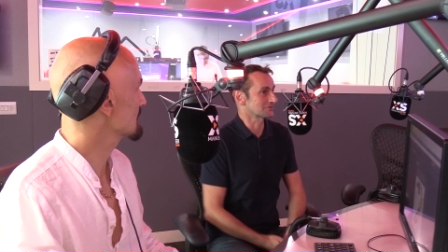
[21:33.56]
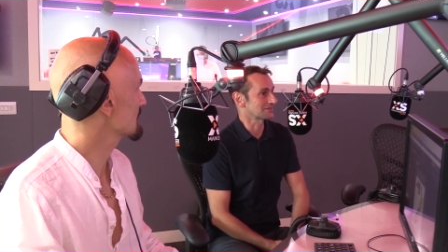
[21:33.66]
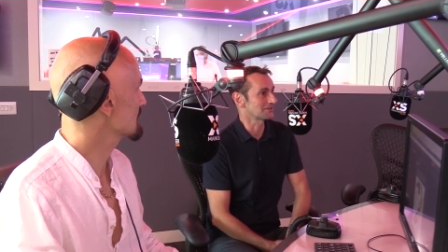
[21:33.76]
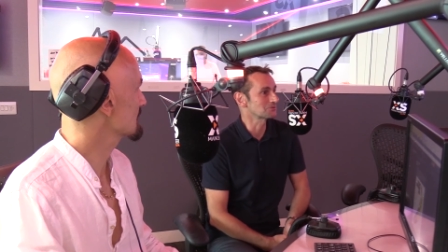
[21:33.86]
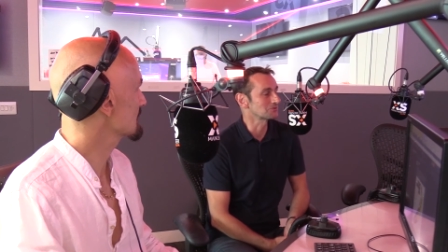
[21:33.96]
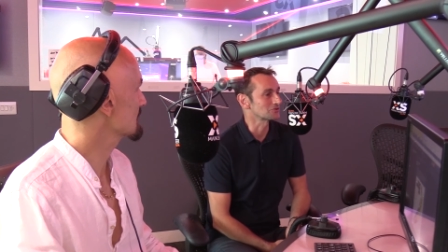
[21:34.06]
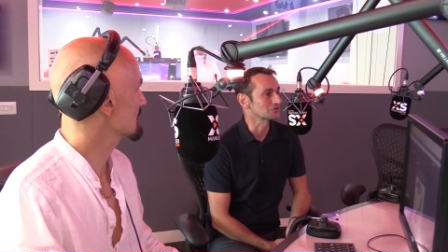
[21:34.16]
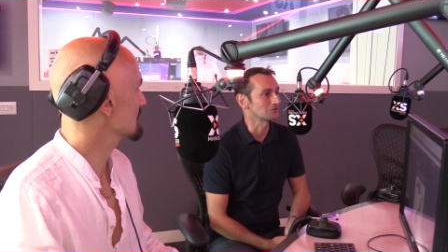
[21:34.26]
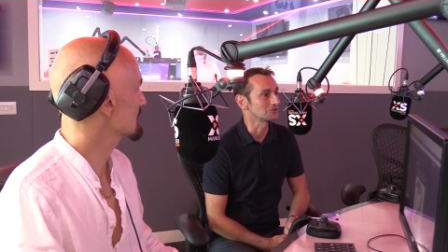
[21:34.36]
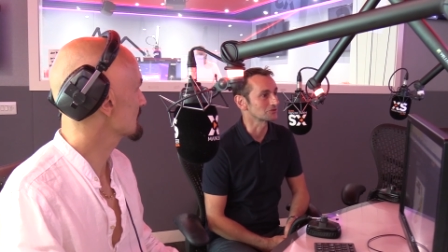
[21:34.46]
I say this one's
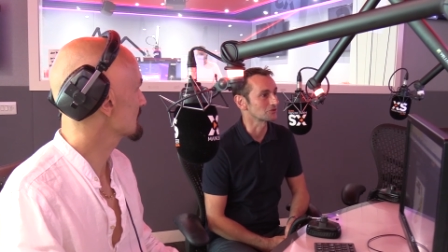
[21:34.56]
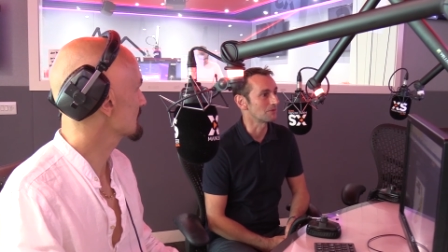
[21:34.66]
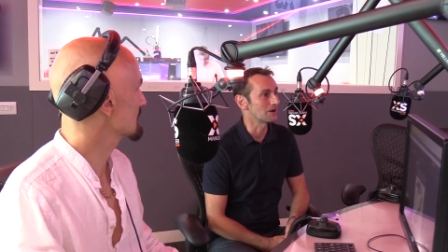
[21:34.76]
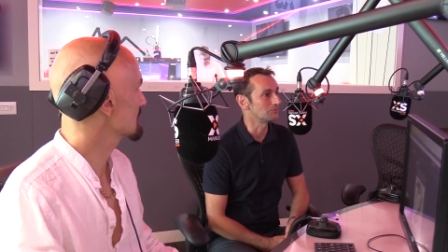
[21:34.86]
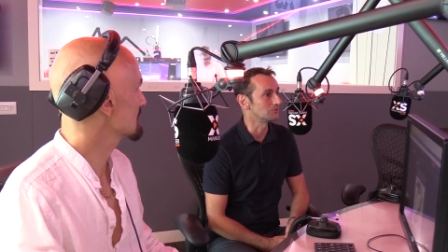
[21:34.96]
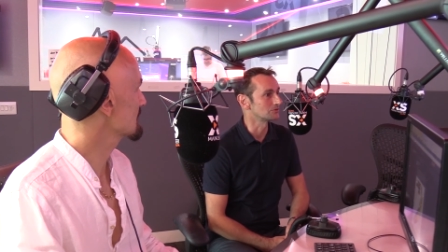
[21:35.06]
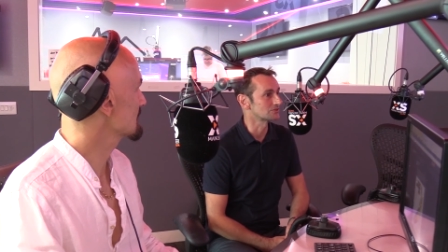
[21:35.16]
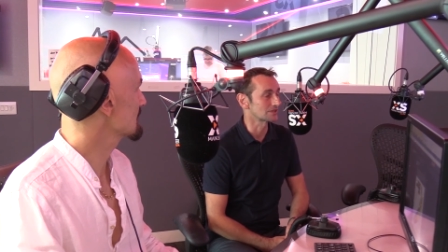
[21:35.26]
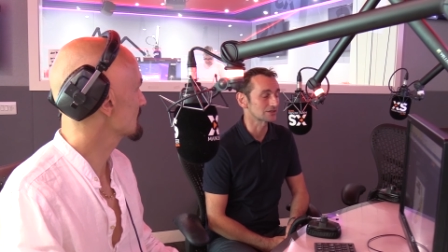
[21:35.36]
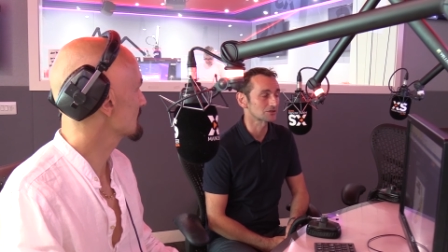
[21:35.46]
just only just come out, but
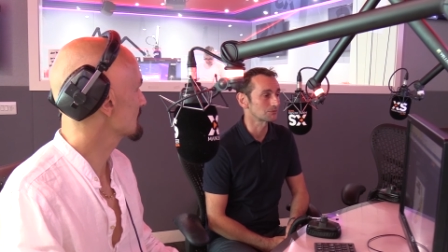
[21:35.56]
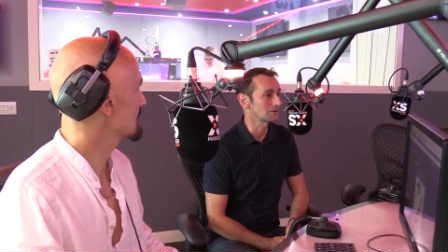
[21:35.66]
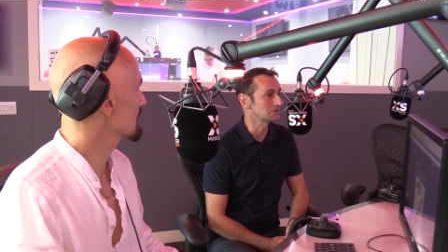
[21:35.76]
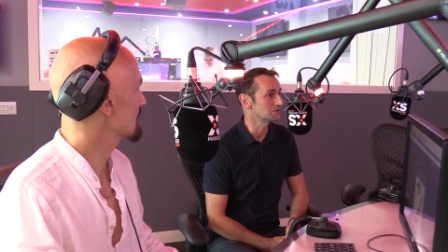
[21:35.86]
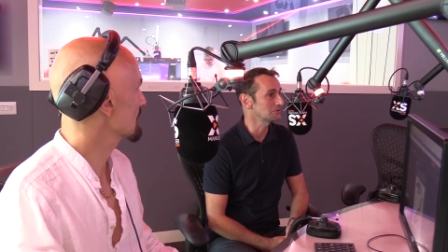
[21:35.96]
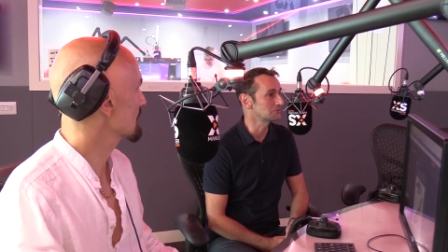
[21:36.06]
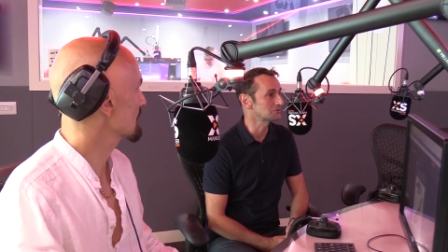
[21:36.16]
that's the way we do it.